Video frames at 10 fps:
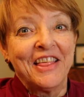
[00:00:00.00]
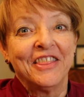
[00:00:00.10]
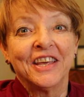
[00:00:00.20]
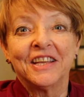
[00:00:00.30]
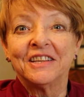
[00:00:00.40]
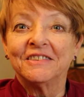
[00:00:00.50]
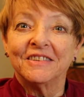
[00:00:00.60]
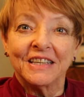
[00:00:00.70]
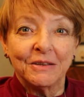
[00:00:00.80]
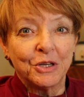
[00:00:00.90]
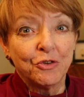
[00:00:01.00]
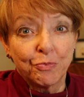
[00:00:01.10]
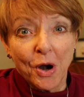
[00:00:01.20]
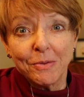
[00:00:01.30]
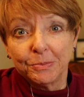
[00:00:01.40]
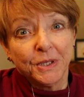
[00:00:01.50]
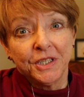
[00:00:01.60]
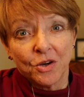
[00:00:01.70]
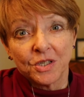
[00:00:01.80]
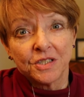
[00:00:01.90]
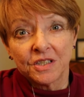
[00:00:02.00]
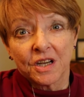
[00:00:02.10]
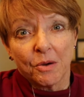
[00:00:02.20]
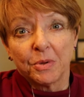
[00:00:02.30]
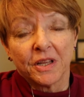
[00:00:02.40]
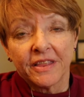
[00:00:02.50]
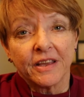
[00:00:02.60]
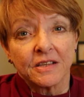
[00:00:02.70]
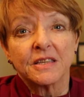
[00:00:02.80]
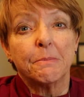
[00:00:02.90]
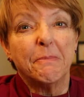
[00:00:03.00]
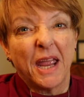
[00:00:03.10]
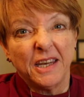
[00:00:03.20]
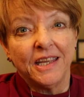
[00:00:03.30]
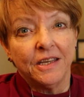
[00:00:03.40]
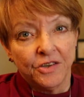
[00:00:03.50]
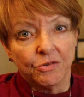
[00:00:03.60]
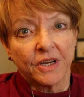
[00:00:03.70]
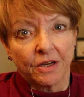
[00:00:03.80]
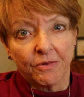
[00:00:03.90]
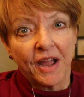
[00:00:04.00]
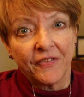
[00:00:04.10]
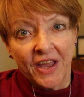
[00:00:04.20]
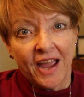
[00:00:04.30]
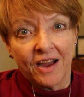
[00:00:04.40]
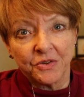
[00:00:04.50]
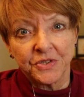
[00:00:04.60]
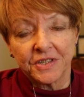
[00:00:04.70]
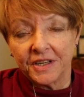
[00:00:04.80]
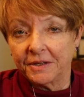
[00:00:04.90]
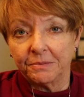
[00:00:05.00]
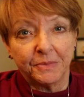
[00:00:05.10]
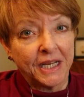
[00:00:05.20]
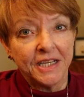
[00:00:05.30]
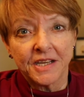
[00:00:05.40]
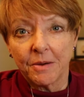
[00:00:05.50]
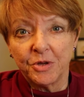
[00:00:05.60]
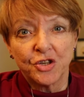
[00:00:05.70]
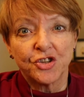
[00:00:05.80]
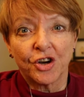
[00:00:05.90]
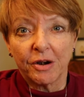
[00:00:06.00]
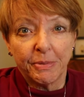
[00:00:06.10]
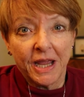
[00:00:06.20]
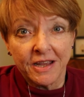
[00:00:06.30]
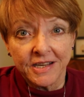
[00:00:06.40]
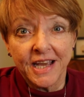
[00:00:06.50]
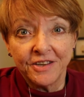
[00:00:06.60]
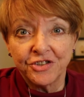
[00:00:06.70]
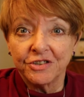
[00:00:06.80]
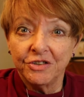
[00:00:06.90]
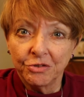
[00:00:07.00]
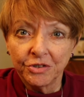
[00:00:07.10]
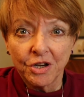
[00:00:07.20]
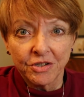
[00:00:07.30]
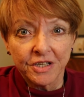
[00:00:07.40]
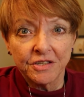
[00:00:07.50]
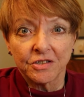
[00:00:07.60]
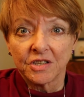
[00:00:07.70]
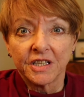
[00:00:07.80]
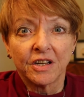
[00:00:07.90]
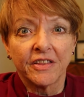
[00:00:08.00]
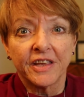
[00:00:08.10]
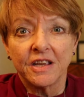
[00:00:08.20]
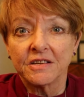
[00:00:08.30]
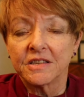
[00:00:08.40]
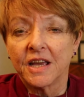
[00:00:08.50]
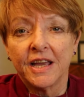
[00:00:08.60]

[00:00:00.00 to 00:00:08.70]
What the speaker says: then you've probably noticed a couple of things that may need doing around the house. Anytime you start paying attention, you'll notice the little things